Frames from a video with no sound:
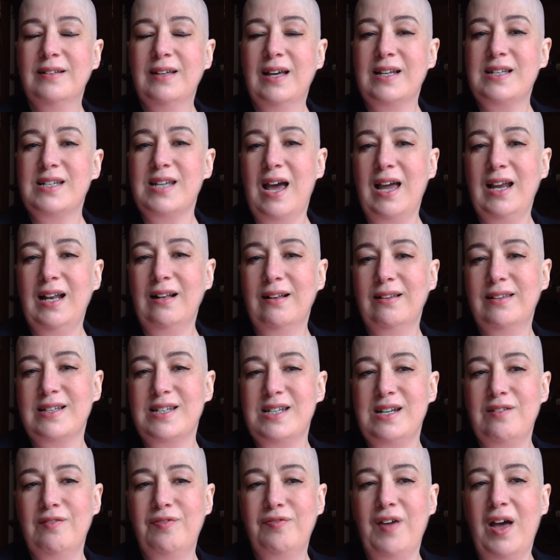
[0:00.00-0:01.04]
a title that
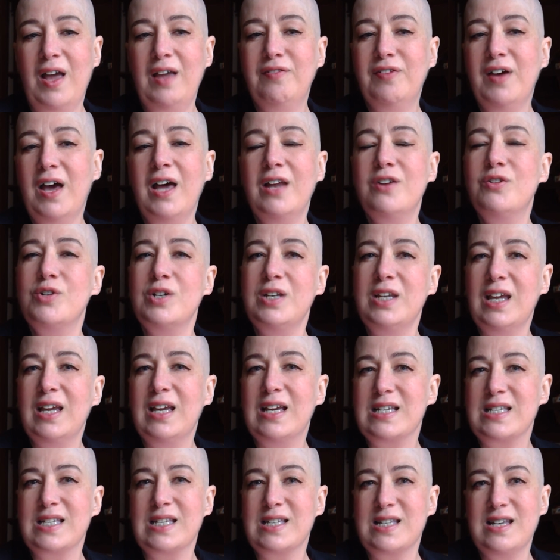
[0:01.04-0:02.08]
in 500
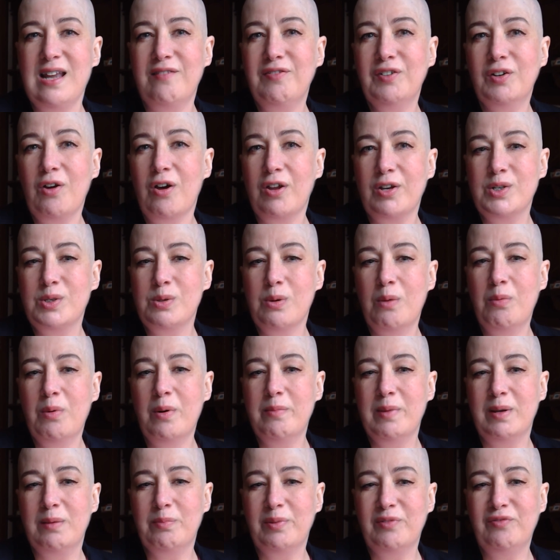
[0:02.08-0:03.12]
years has never gone to a
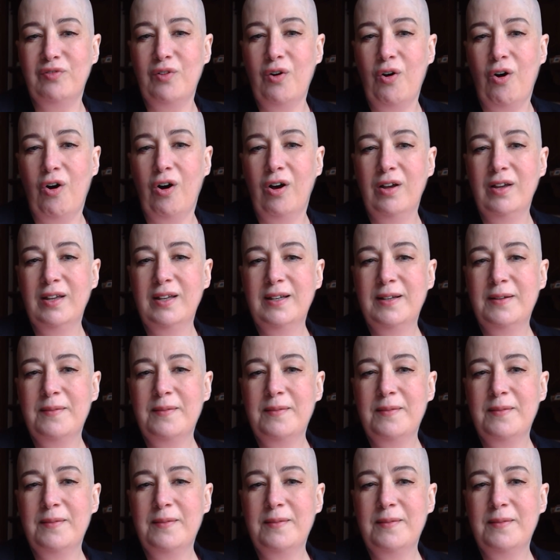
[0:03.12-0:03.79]
woman before,